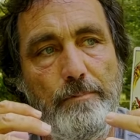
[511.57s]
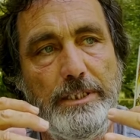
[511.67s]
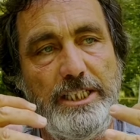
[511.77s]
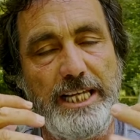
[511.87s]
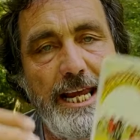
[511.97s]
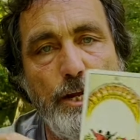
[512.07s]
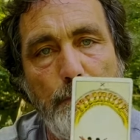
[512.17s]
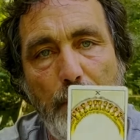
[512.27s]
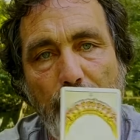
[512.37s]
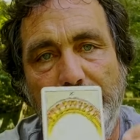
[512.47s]
say
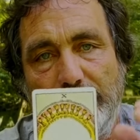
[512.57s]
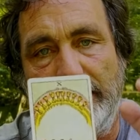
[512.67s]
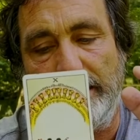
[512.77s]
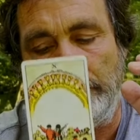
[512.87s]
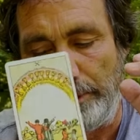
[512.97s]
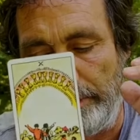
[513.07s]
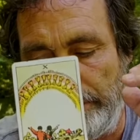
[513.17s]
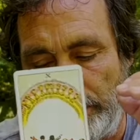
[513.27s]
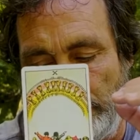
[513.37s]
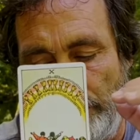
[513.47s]
goodbye to
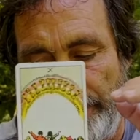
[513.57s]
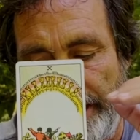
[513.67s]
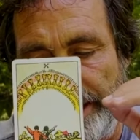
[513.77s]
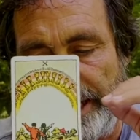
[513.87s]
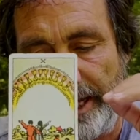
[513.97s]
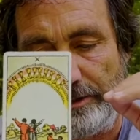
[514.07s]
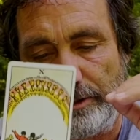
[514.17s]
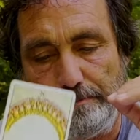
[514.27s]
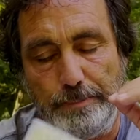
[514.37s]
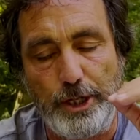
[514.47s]
disappointments more than anything
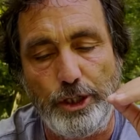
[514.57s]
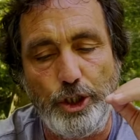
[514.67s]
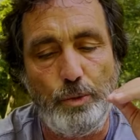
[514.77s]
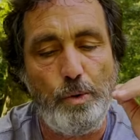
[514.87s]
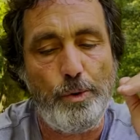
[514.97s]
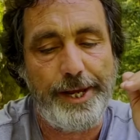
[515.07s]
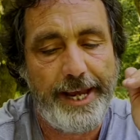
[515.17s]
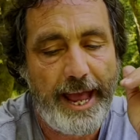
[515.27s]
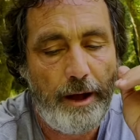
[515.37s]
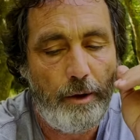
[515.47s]
else, because you're
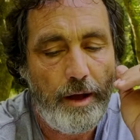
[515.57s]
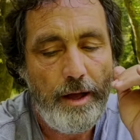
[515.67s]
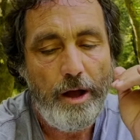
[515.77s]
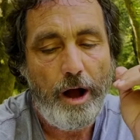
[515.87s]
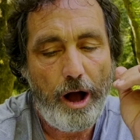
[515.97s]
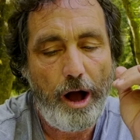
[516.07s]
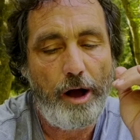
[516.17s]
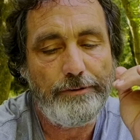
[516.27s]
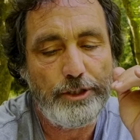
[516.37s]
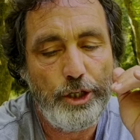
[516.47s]
walking out
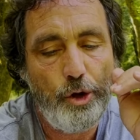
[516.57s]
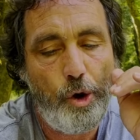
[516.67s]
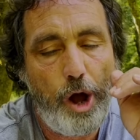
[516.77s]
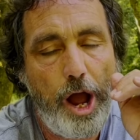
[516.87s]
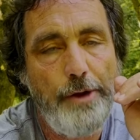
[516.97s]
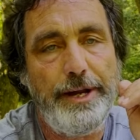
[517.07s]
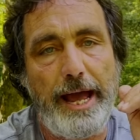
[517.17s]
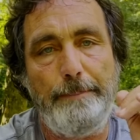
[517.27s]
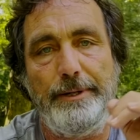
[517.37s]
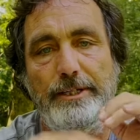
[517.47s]
after your own
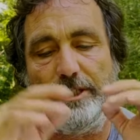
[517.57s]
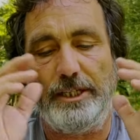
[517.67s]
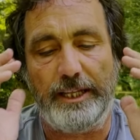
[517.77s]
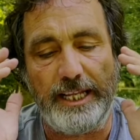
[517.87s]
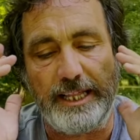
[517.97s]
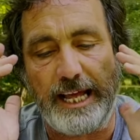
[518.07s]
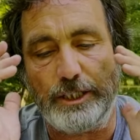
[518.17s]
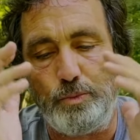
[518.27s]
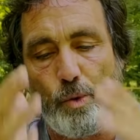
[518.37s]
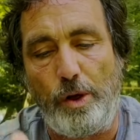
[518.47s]
happiness. And I think
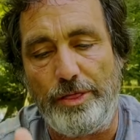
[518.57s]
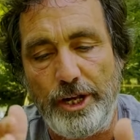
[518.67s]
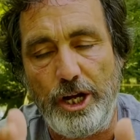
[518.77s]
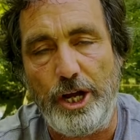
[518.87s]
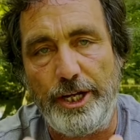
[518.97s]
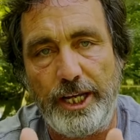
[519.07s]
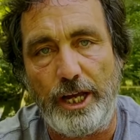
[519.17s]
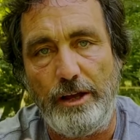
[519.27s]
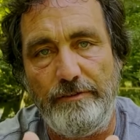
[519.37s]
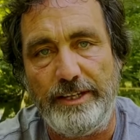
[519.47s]
that's what the learning
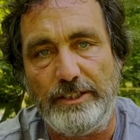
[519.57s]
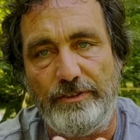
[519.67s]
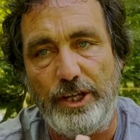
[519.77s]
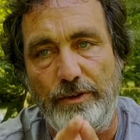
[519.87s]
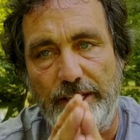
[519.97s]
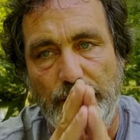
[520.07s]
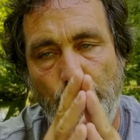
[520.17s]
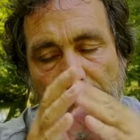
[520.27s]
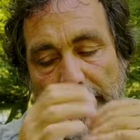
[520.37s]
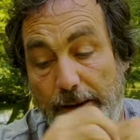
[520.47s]
curve is for you this
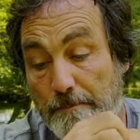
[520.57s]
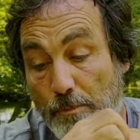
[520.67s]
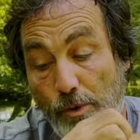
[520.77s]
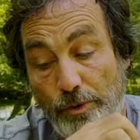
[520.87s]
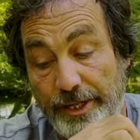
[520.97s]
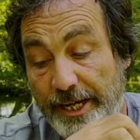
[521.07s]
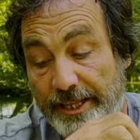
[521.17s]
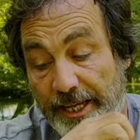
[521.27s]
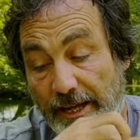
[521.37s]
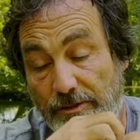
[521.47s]
week, more than
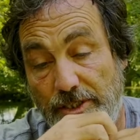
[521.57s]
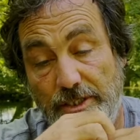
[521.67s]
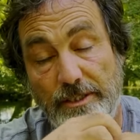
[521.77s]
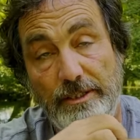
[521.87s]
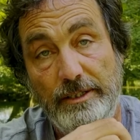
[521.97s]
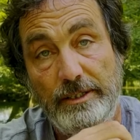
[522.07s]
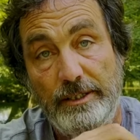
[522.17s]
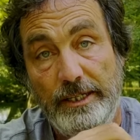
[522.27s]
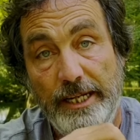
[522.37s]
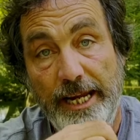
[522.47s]
anything else,
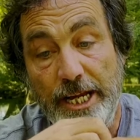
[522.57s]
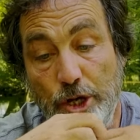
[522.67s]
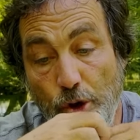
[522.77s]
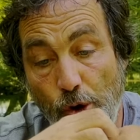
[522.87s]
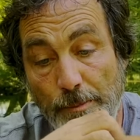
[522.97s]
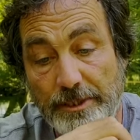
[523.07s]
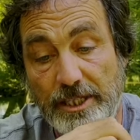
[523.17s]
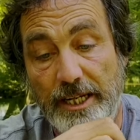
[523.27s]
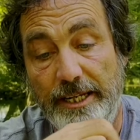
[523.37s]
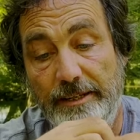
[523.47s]

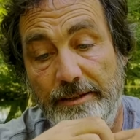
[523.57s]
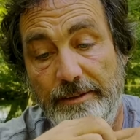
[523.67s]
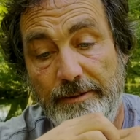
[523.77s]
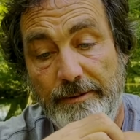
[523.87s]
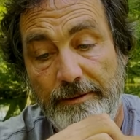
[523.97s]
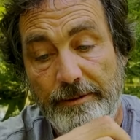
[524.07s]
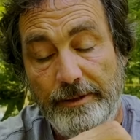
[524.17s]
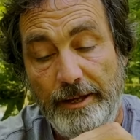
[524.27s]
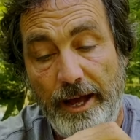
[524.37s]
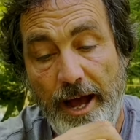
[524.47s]
enormously.
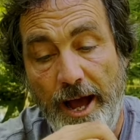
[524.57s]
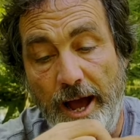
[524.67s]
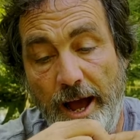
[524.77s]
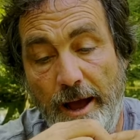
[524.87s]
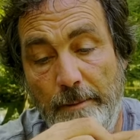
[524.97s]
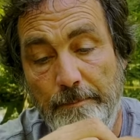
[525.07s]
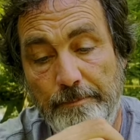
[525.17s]
A